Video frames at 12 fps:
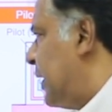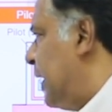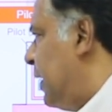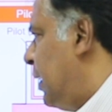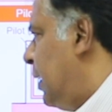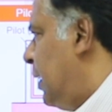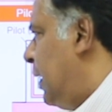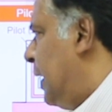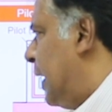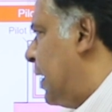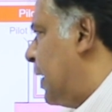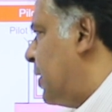again,
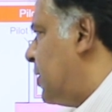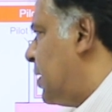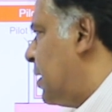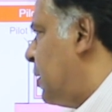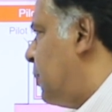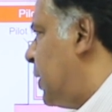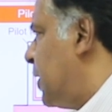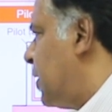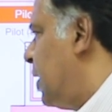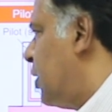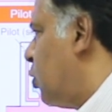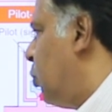and at a certain
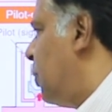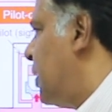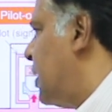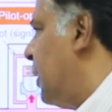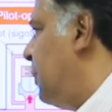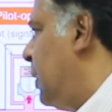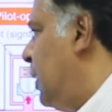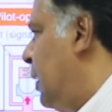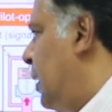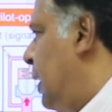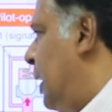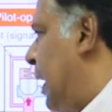pressure it opens up,
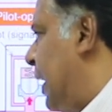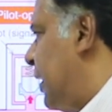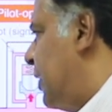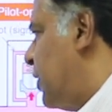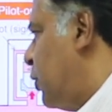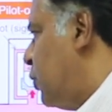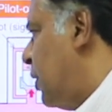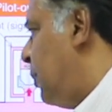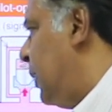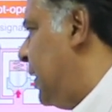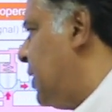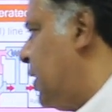and it's used in
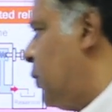places